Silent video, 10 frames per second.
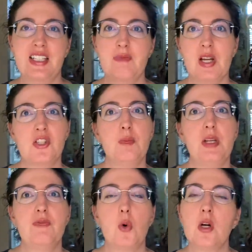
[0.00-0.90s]
I mentioned
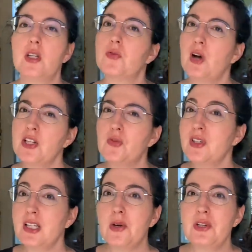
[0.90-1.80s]
before, the French
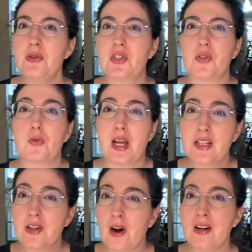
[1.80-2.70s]
really don't use
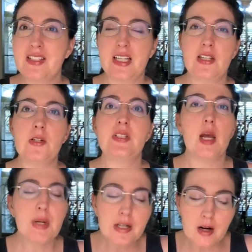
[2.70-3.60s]
credit cards either.
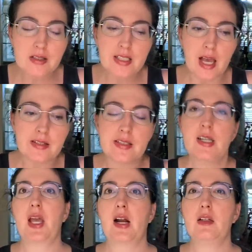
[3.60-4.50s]
Debit cards, yes.
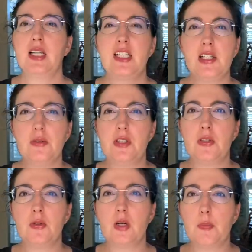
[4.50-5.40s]
And I'll link you
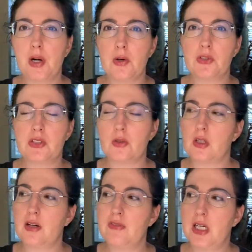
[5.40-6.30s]
to a post
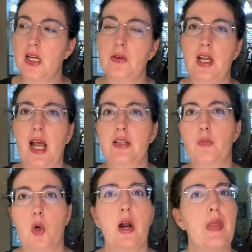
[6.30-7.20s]
or a video that has
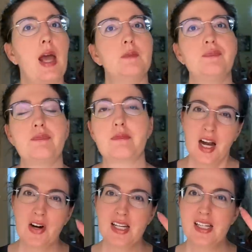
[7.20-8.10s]
more on that.
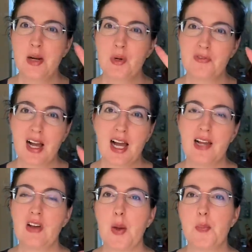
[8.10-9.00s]
All right, number
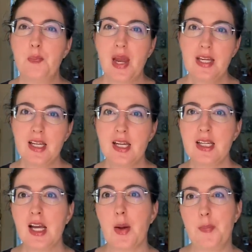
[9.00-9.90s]
five,
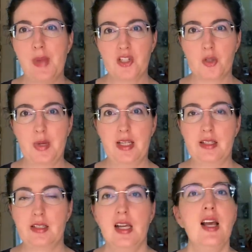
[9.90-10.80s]
baking
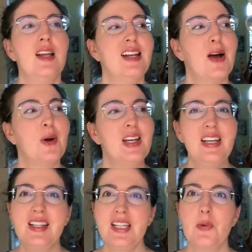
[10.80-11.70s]
measurements. Now,
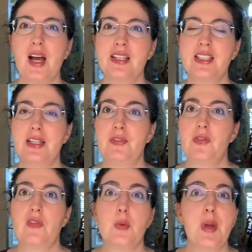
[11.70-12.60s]
in the US, if
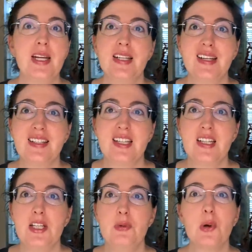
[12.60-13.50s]
you've ever baked
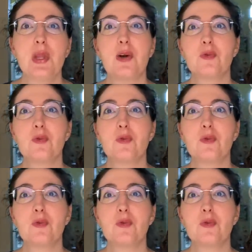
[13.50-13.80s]
anything, you know that